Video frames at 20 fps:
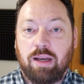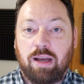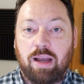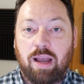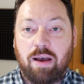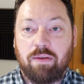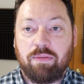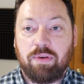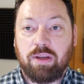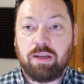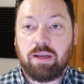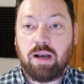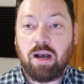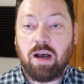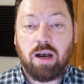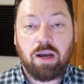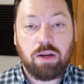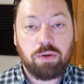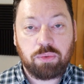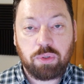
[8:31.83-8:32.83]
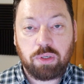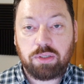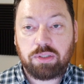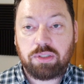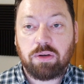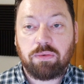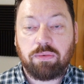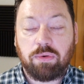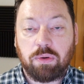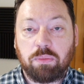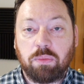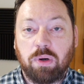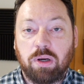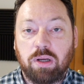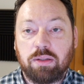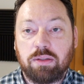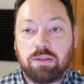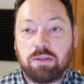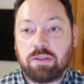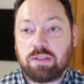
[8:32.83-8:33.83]
Having 100 different
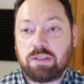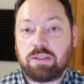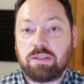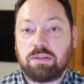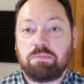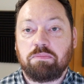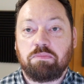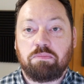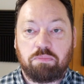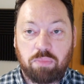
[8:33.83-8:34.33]
ones